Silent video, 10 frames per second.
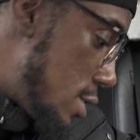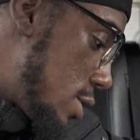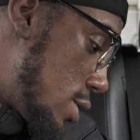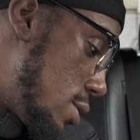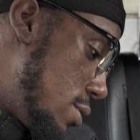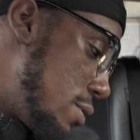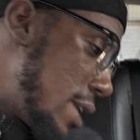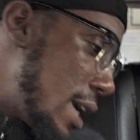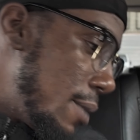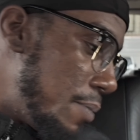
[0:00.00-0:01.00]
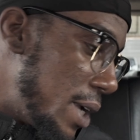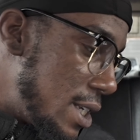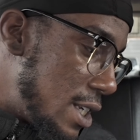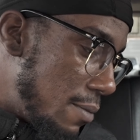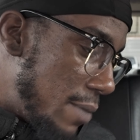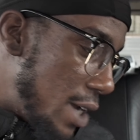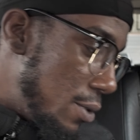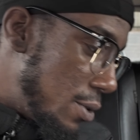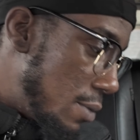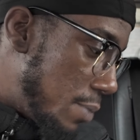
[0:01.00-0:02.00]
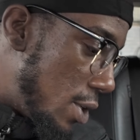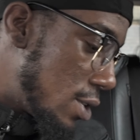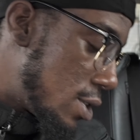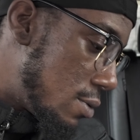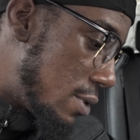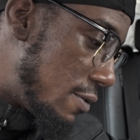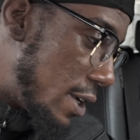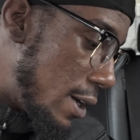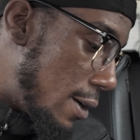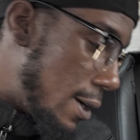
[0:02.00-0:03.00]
So you get a basic manual in the box with it.